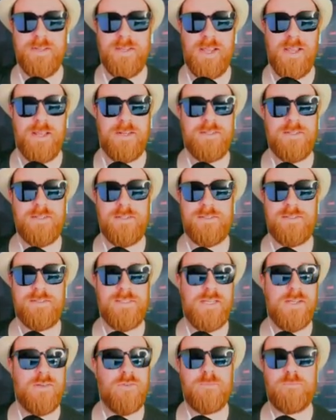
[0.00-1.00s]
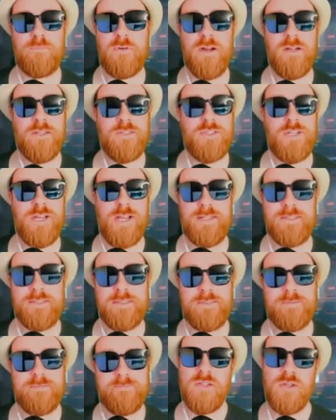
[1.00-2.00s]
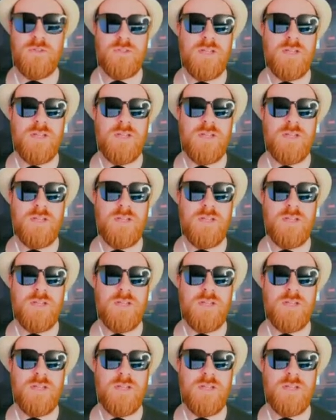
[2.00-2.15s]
and his secret project. So